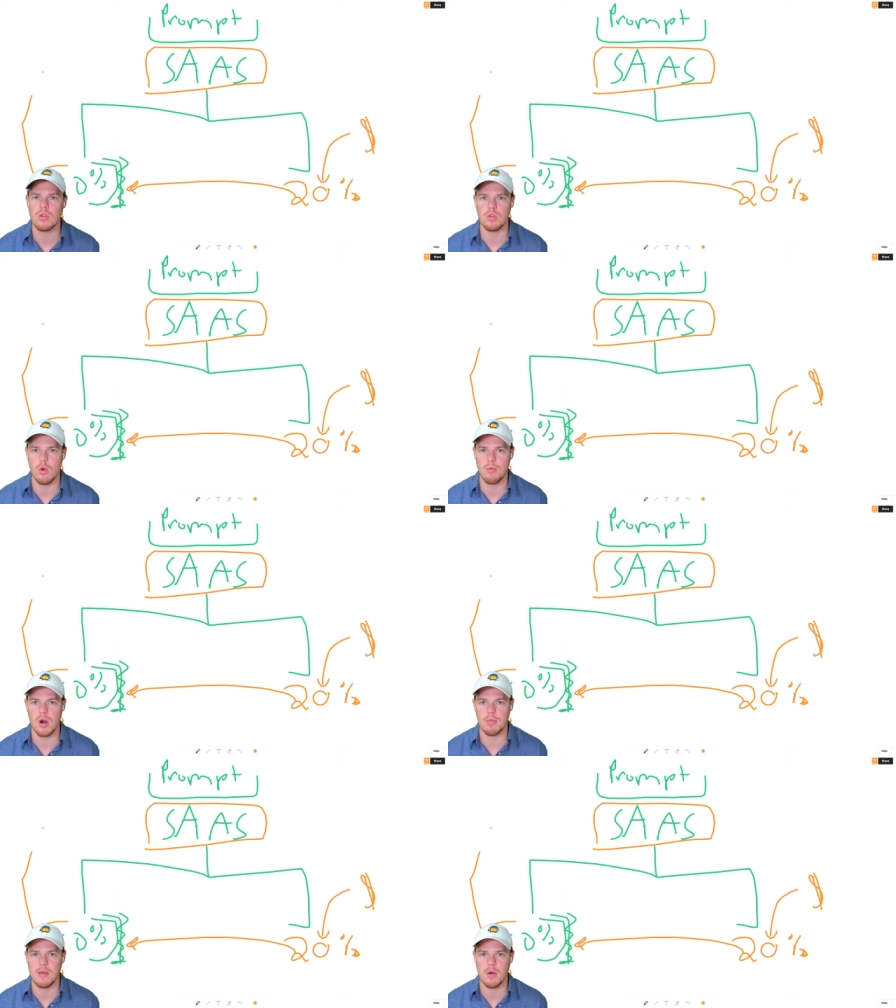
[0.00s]
No
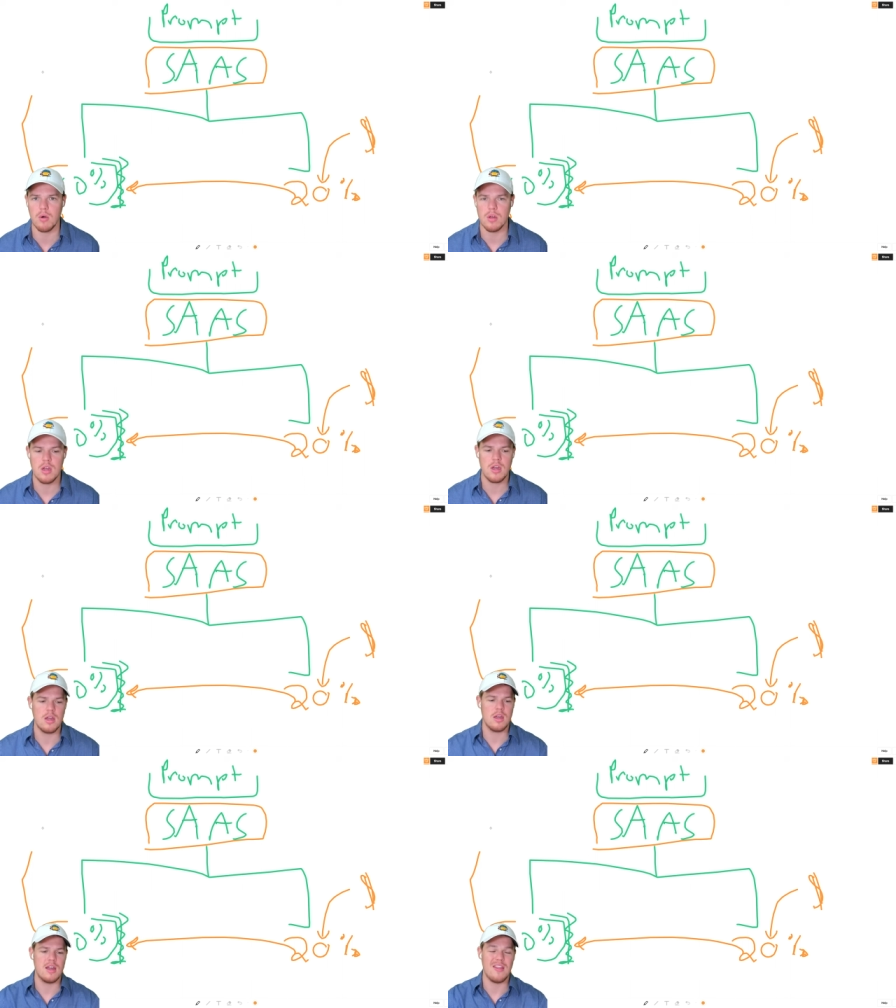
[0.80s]
problemo.
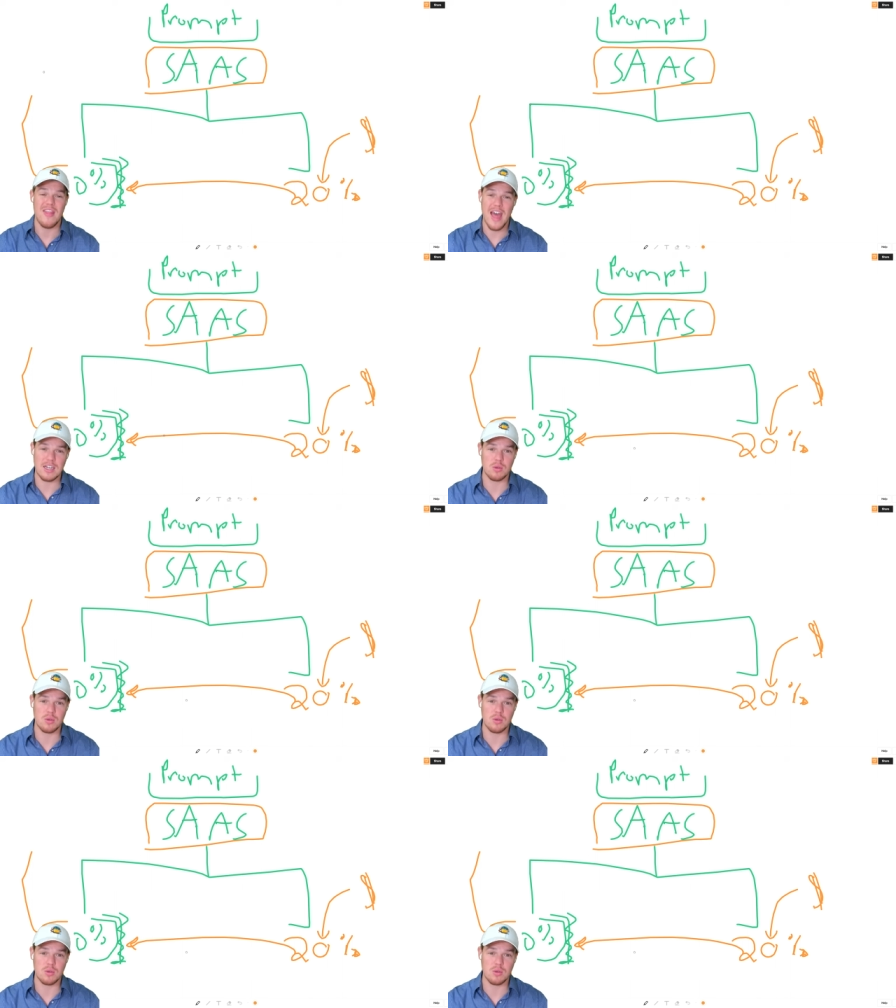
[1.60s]
That